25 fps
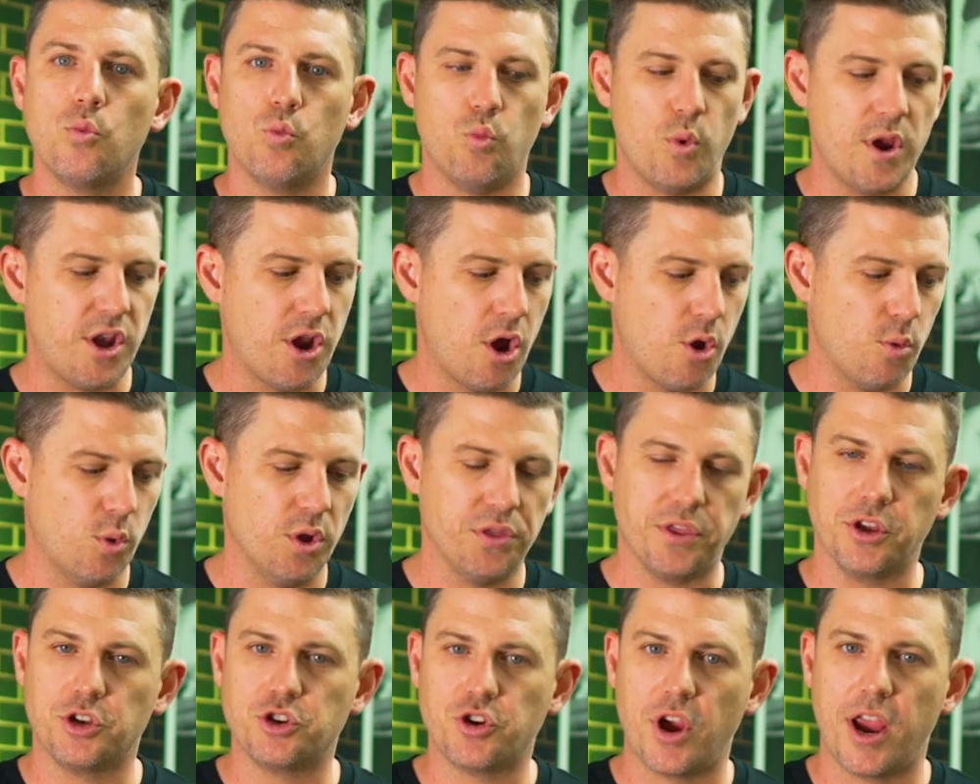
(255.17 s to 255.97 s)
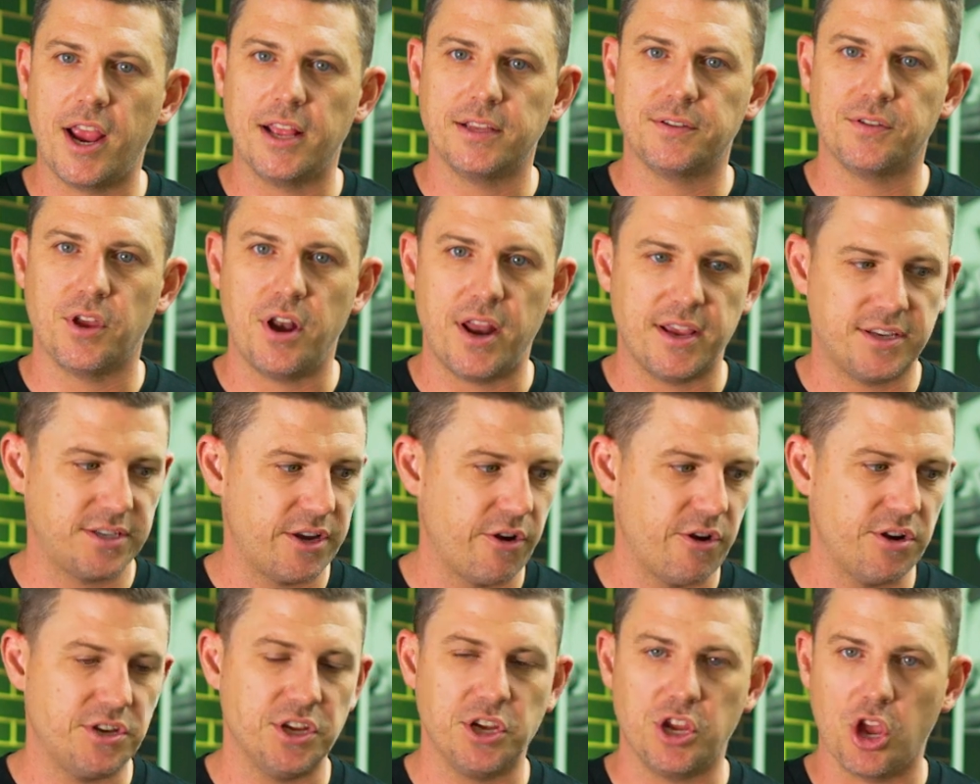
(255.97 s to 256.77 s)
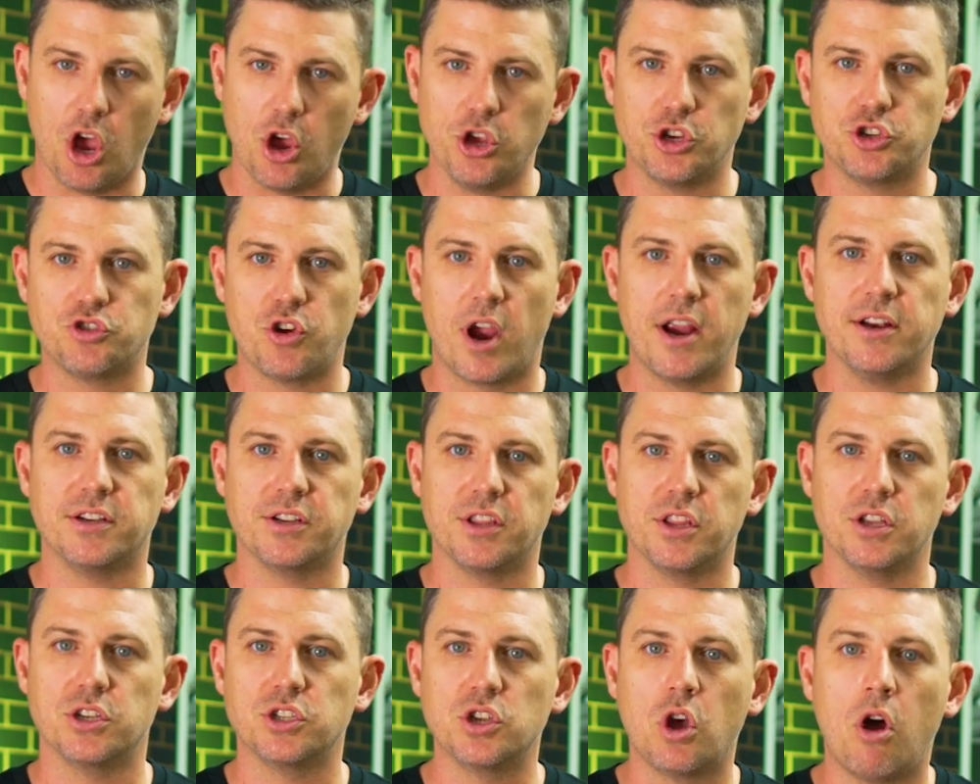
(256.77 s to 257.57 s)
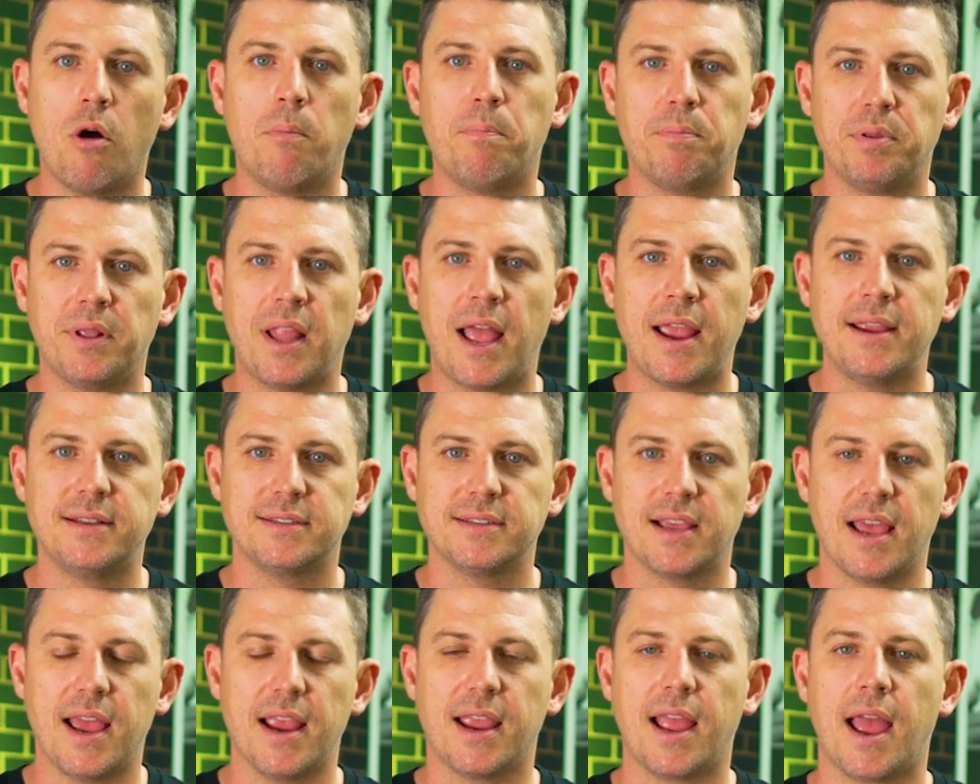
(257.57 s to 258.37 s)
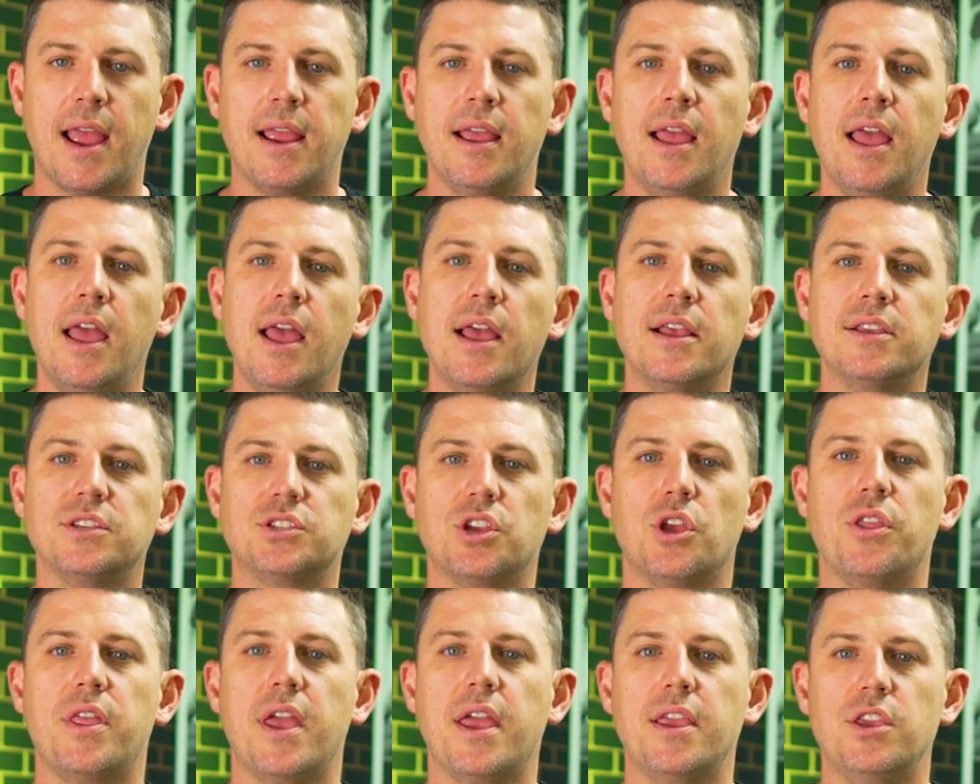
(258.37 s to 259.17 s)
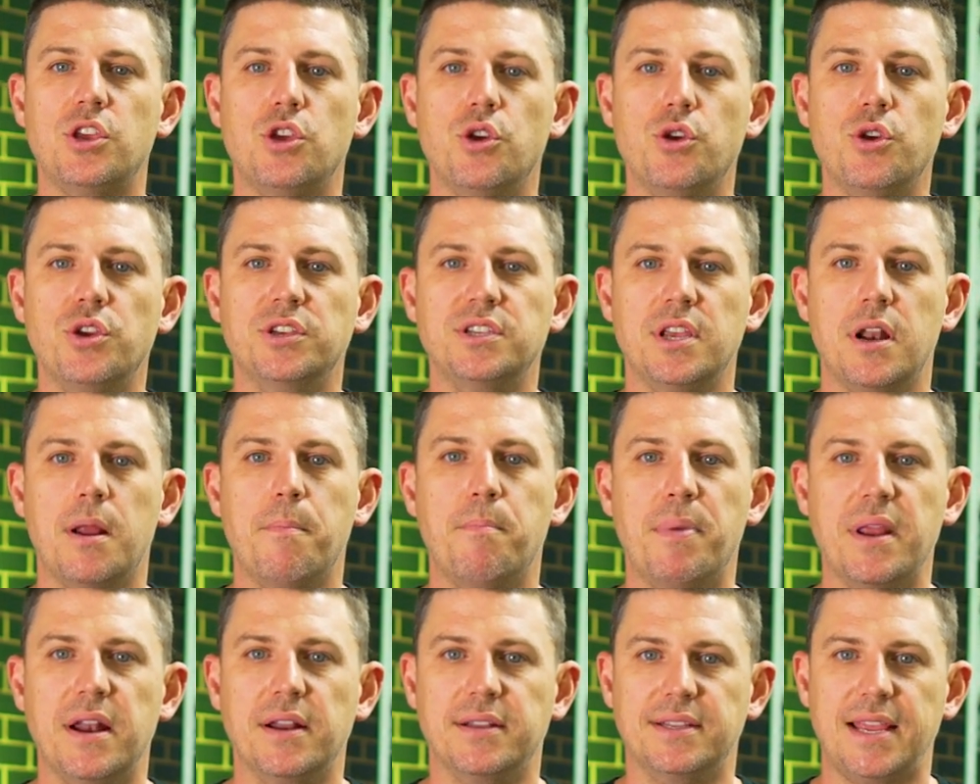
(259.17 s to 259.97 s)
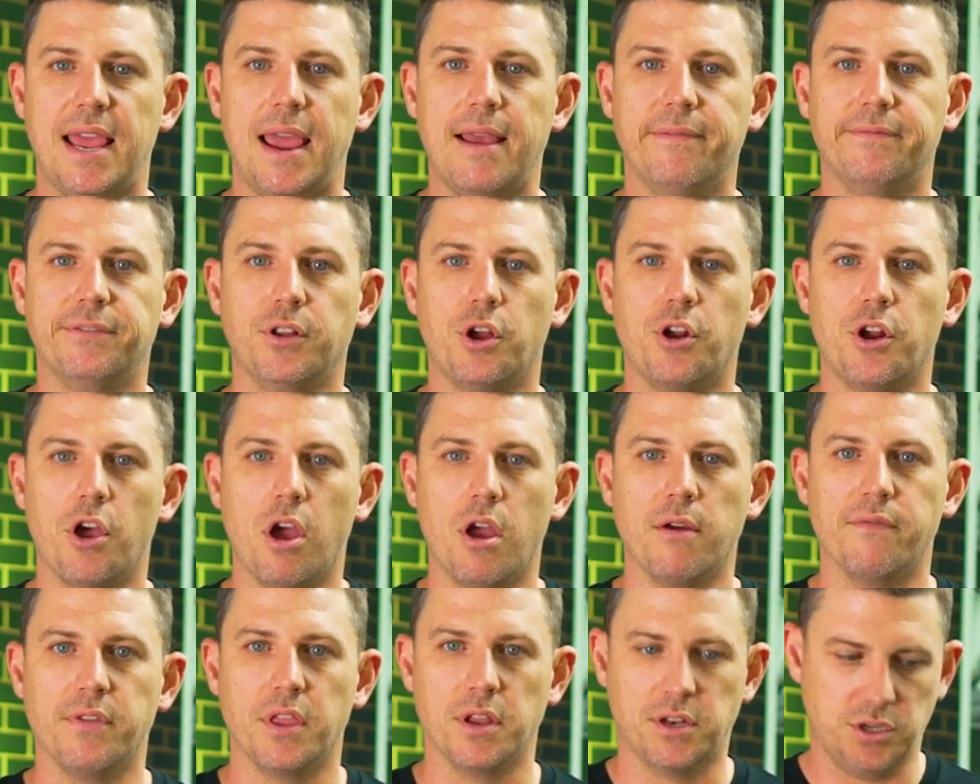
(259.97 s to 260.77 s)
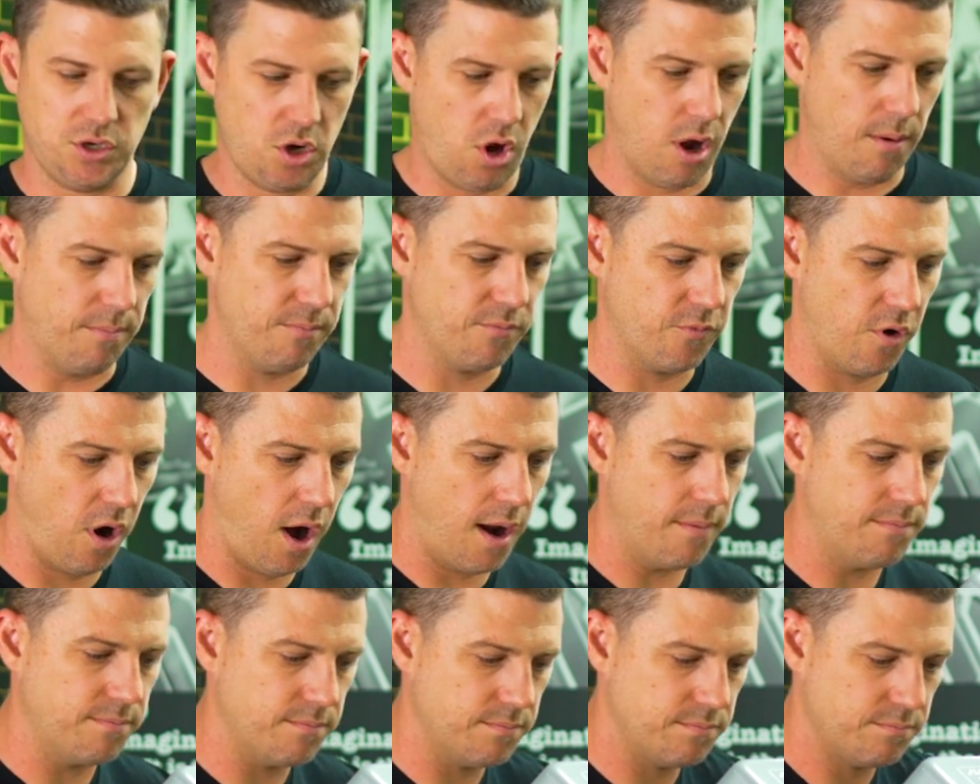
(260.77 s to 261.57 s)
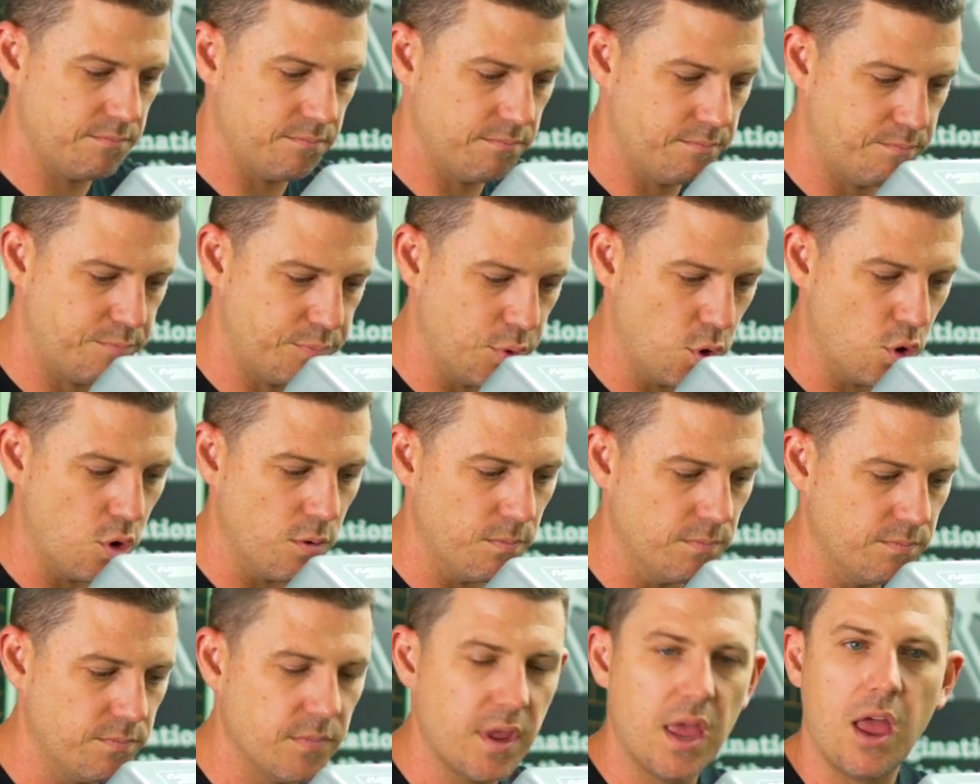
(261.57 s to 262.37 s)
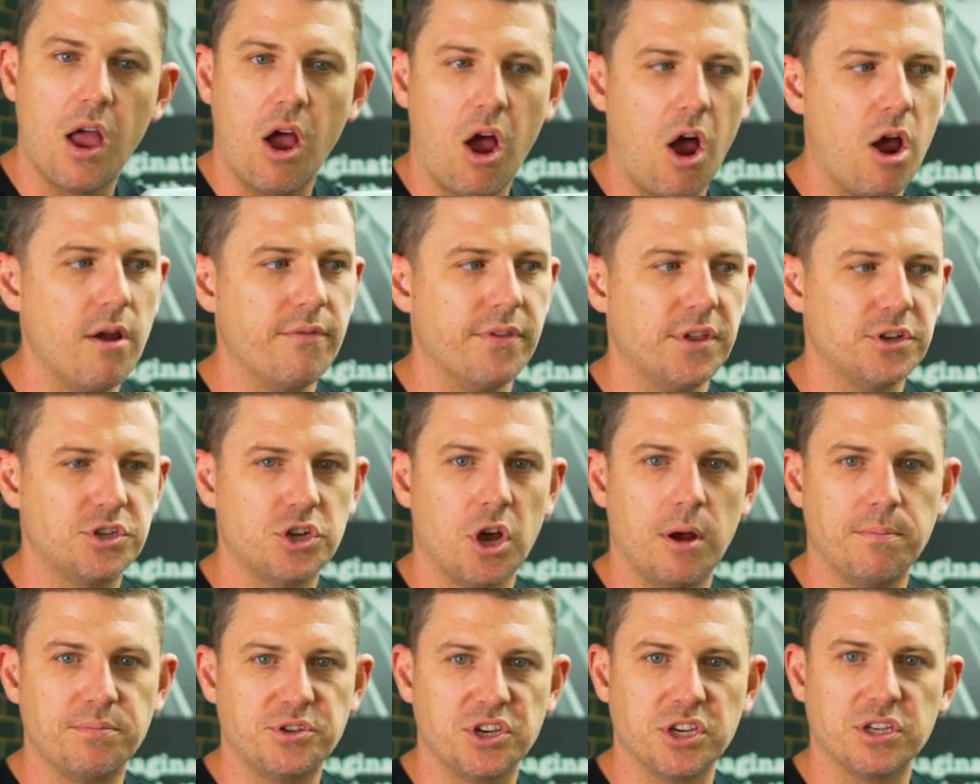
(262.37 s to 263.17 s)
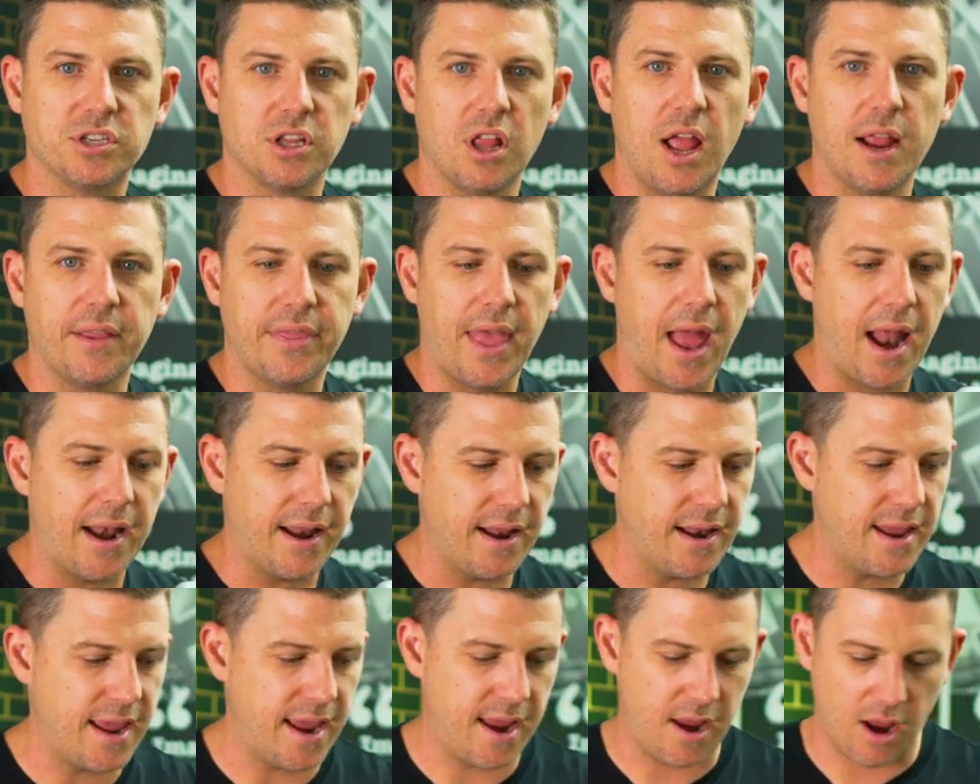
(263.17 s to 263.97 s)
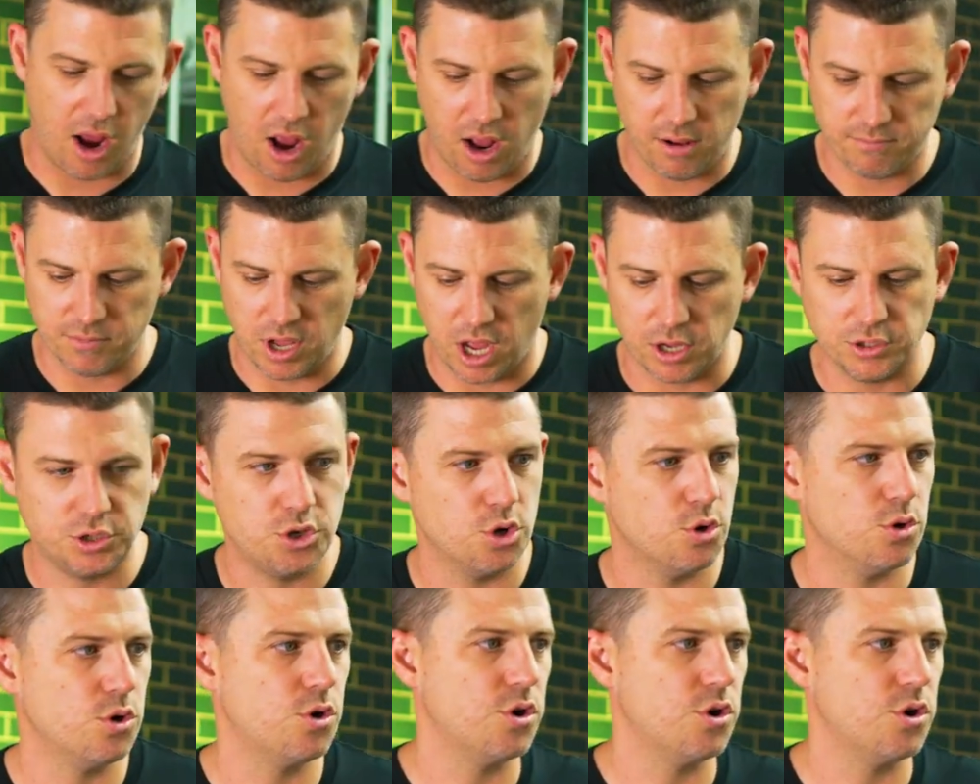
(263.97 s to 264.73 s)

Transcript: We don't want the transfer necessarily to go straight to the top plate, okay? So they're using a bit of Teflon over the top, right? Boom, over the top just like that. And here, I'll do a